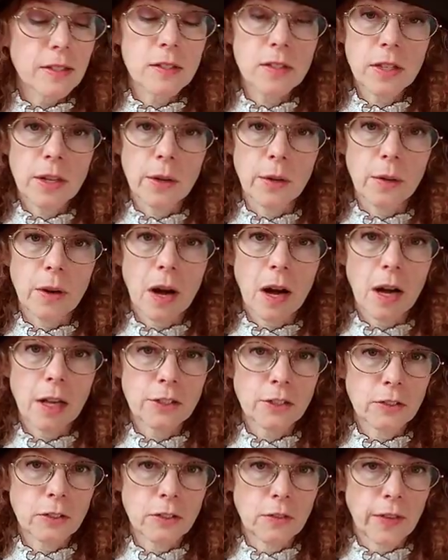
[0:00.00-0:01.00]
So,
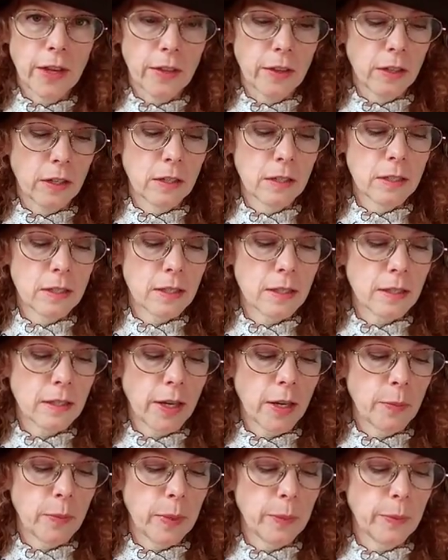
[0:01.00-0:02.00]
ostrich feathers, as a
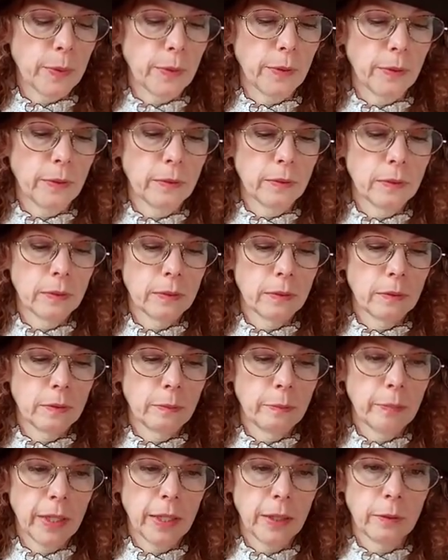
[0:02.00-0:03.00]
lot of people
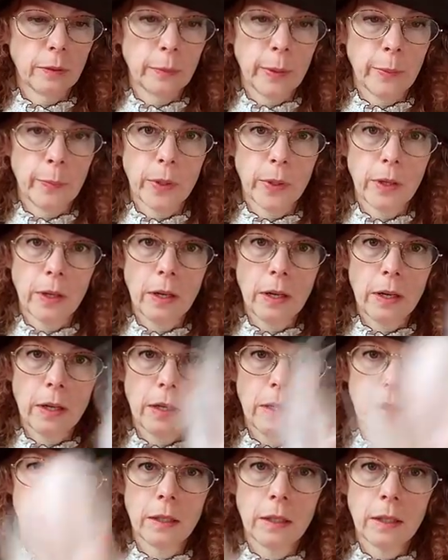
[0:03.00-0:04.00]
might remember,
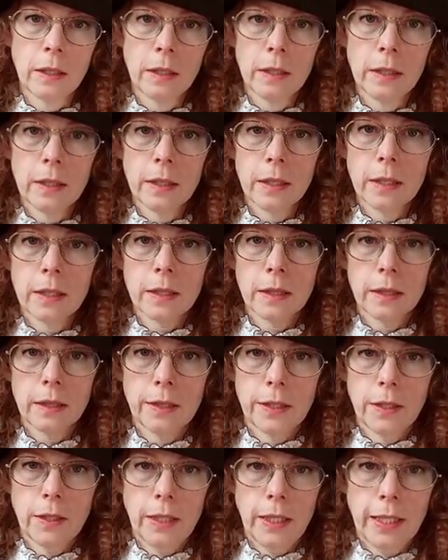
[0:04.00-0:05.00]

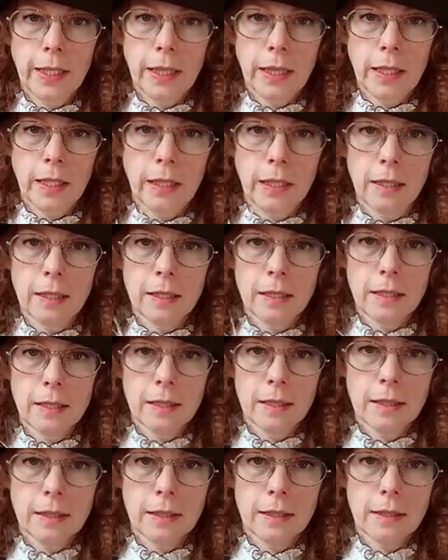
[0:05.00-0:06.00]
they're like
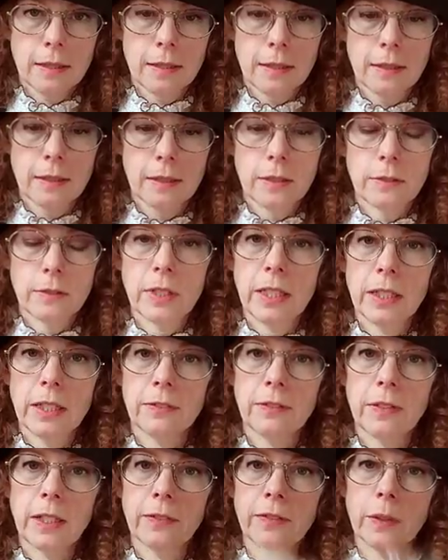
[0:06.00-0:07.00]
this, the really
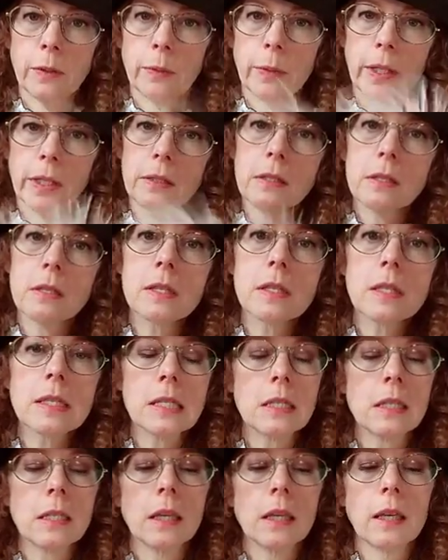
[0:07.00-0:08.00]
fluffy ones.
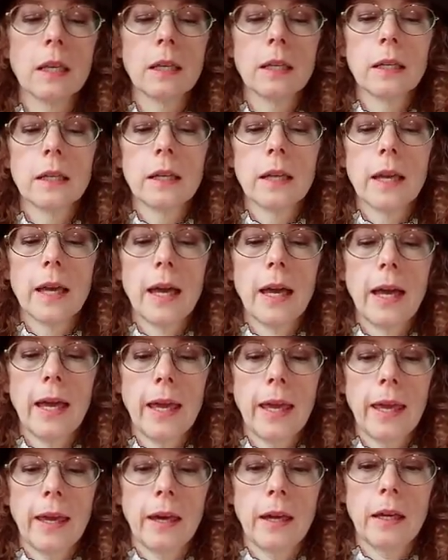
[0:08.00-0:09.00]

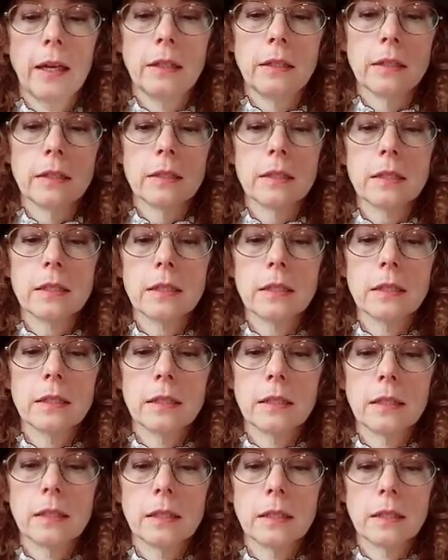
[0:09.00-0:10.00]
And
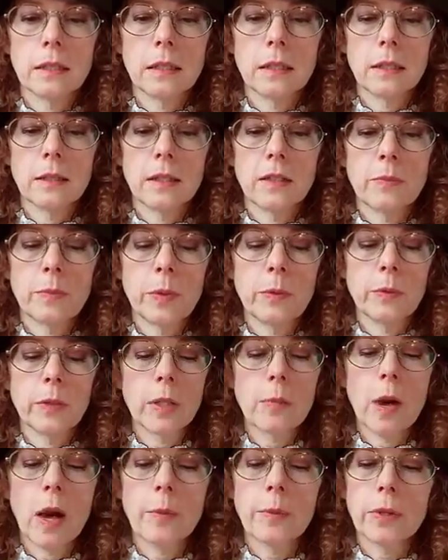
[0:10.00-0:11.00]
they've been
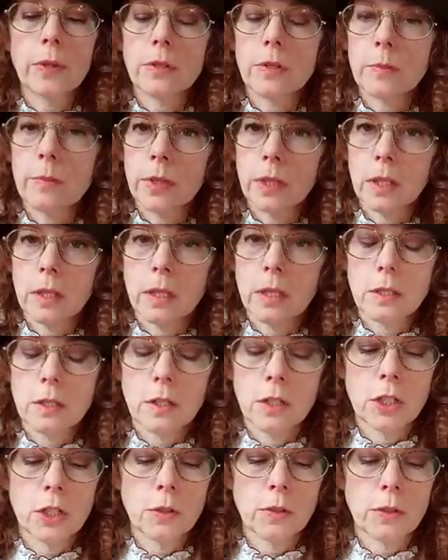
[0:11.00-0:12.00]
really popular. There's a million things you
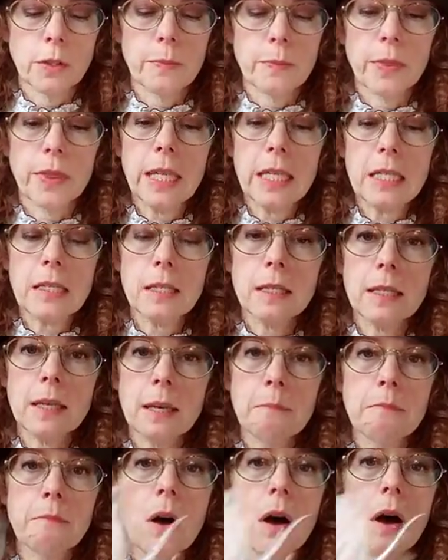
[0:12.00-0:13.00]
can do with them. This is a
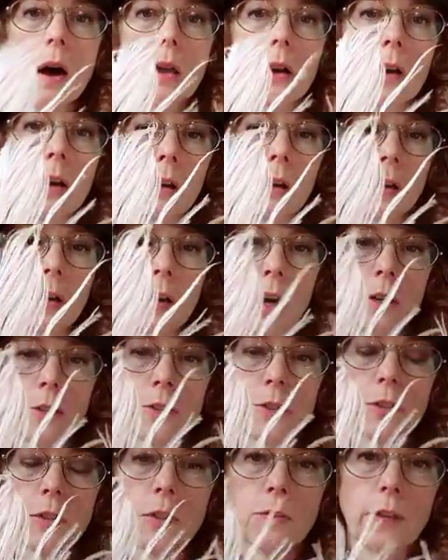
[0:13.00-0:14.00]
modern
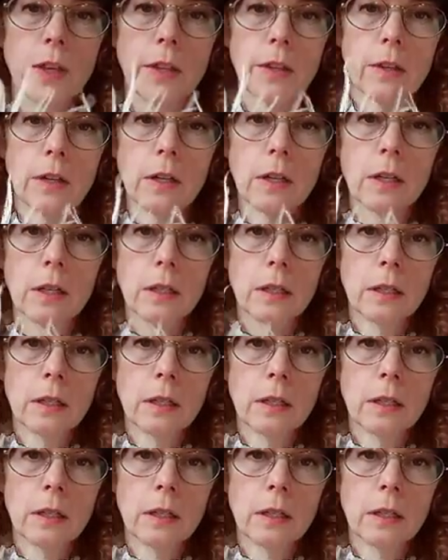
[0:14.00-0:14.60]
ostrich feather,